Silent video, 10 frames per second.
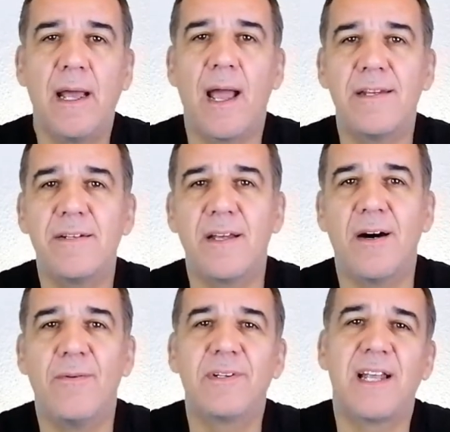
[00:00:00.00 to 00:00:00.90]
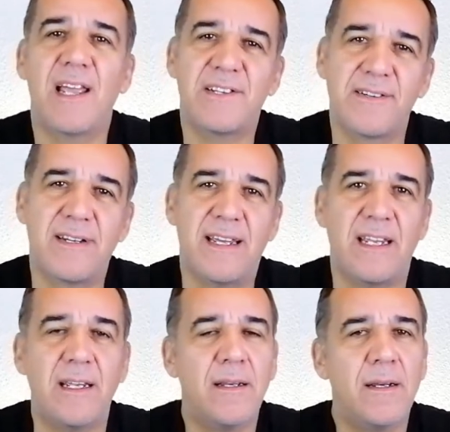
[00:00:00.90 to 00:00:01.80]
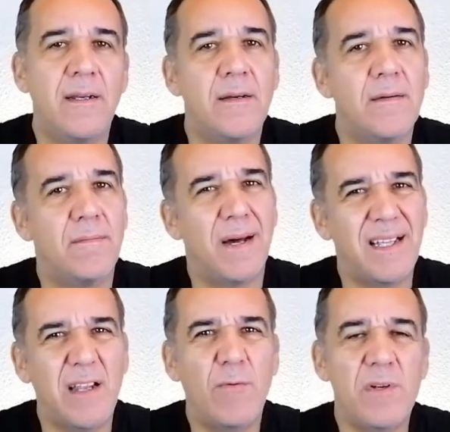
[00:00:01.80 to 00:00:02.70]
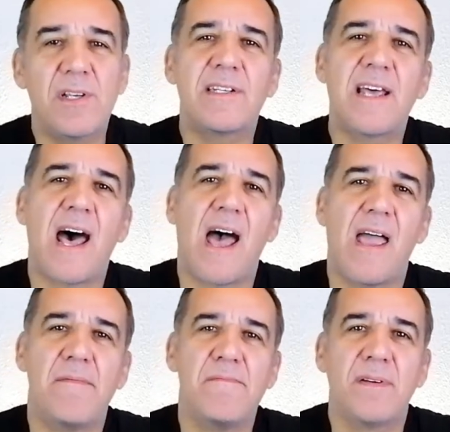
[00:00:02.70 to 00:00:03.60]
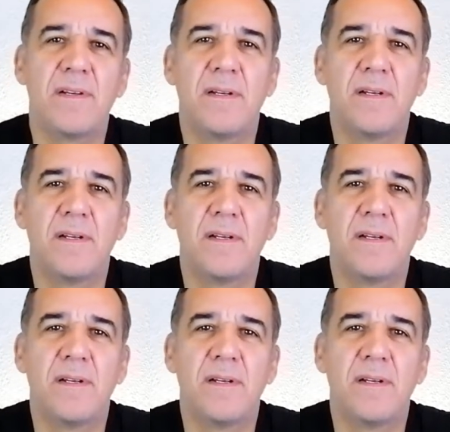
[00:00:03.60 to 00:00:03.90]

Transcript: and you know what day is today. But there was a time